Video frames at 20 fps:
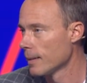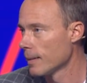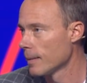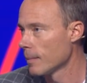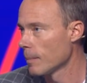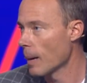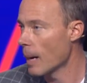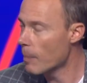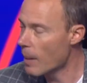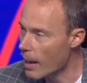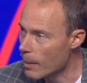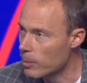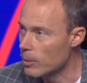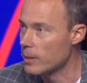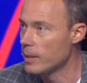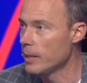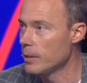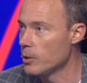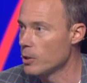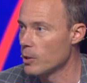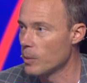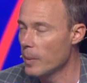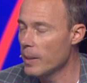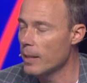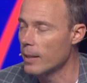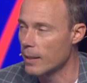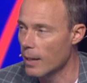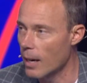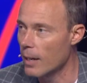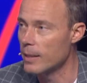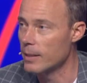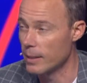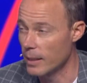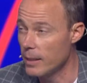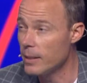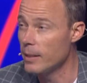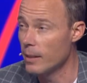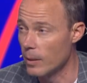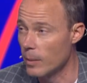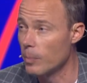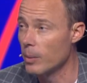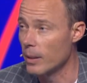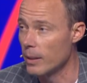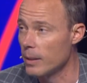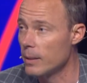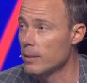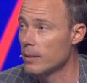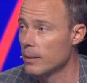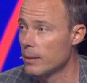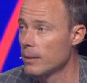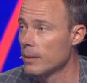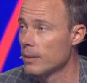My Bible teaches me that God is easy to please.